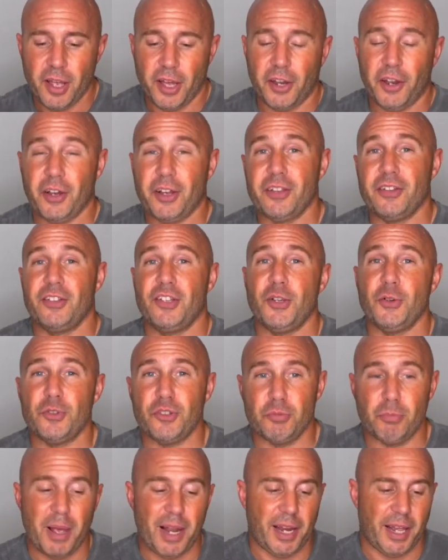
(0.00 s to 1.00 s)
and I could still
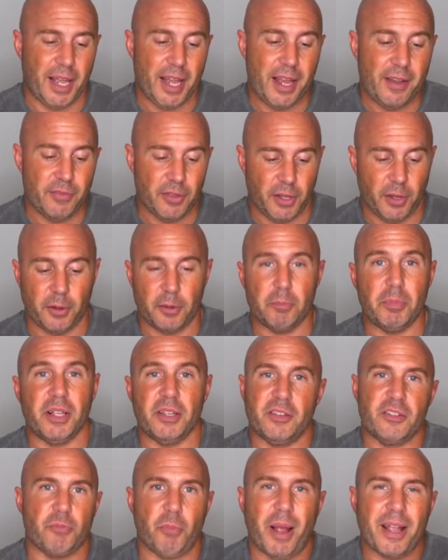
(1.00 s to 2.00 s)
smell it, even though I've
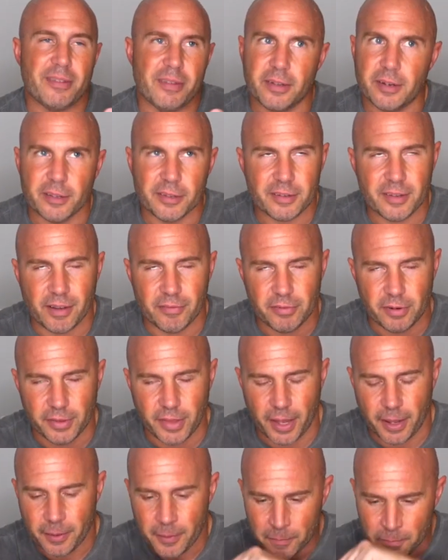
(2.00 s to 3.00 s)
been sweating and stuff like
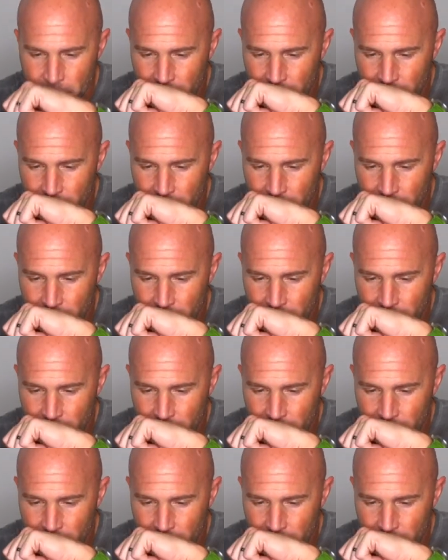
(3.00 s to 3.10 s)
that,